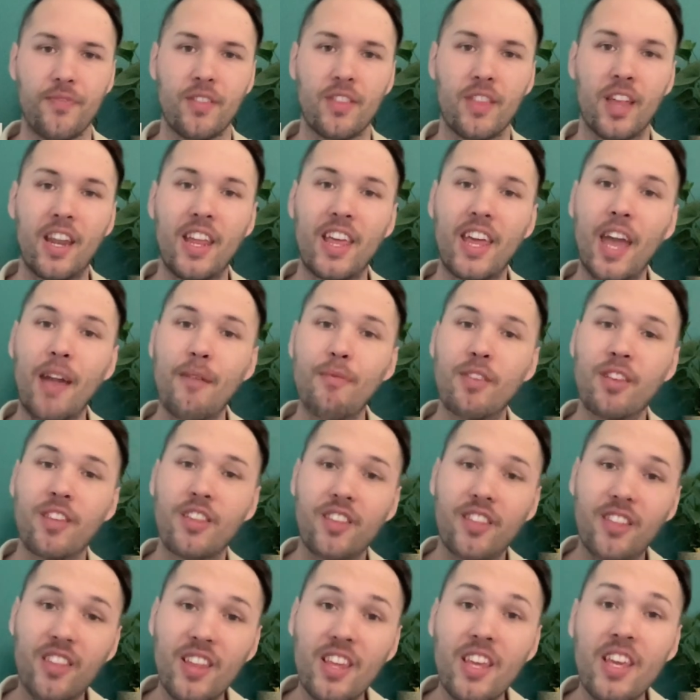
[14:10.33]
That he came to
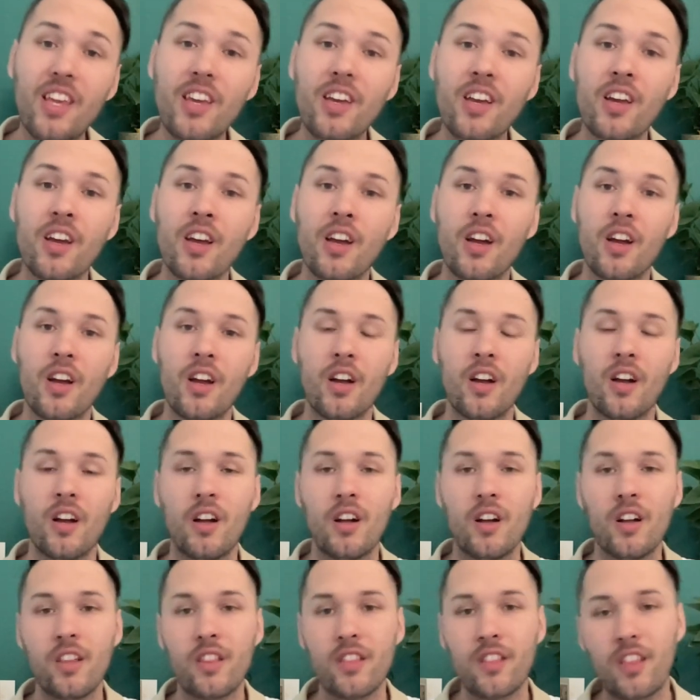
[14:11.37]
seek
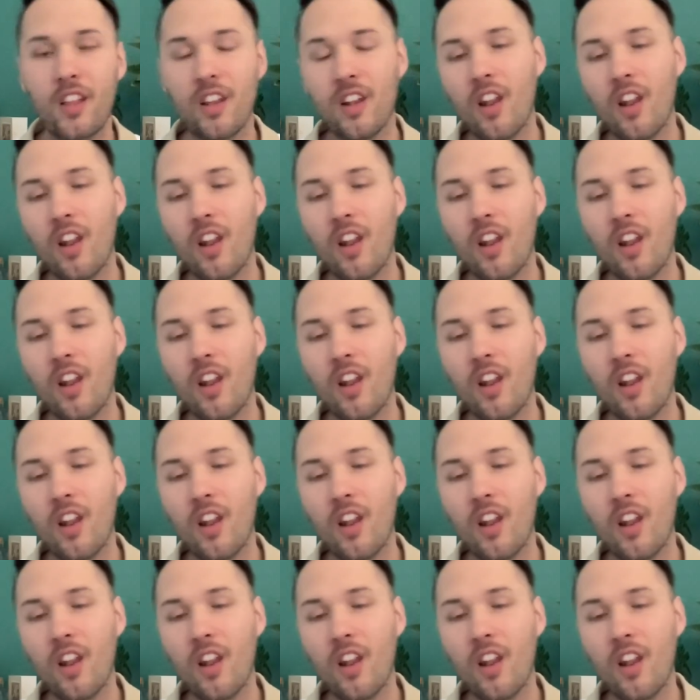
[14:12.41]
the